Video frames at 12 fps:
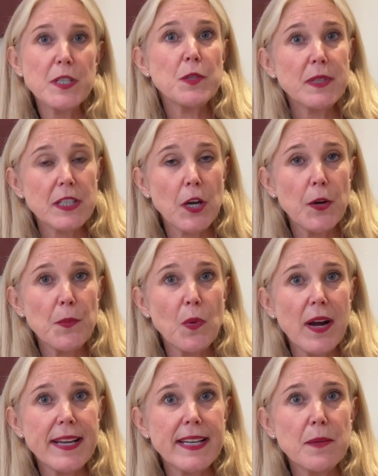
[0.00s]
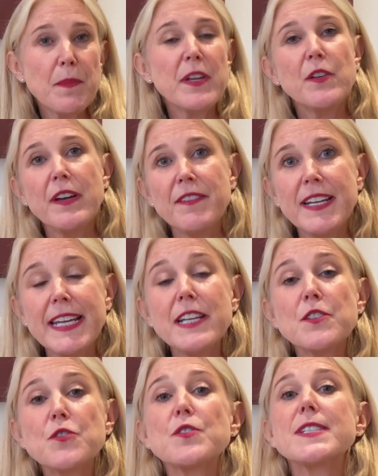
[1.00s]
doing the home whitening, but you have an
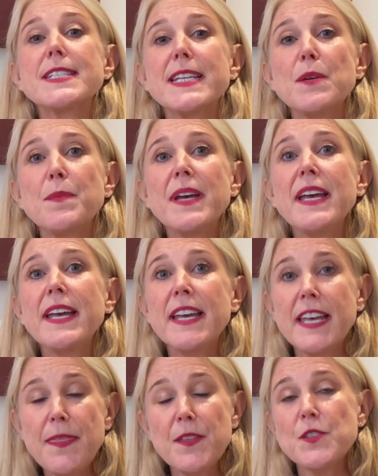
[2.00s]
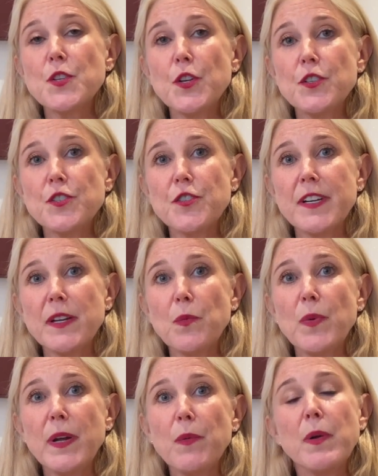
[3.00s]
extra step in the surgery
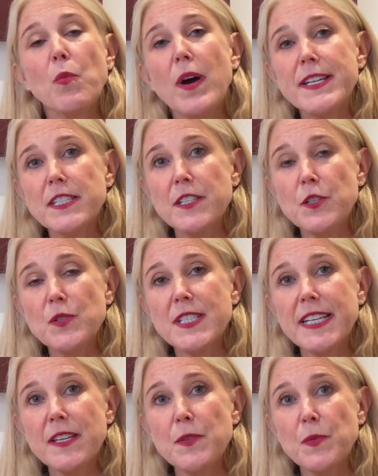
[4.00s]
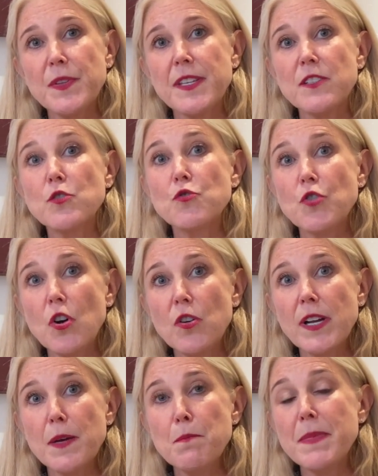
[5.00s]
where we whiten your teeth with a
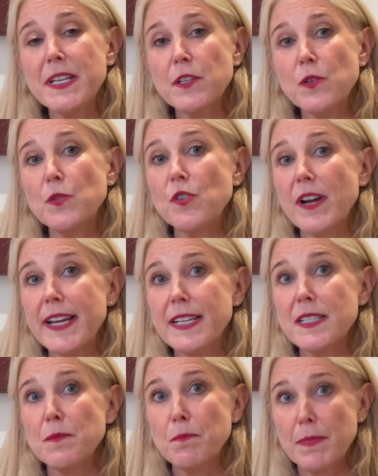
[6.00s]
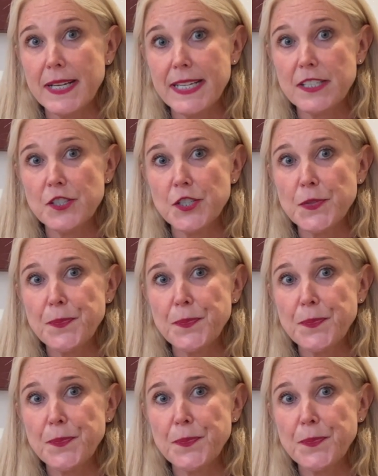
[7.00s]
stronger medical grade bleach.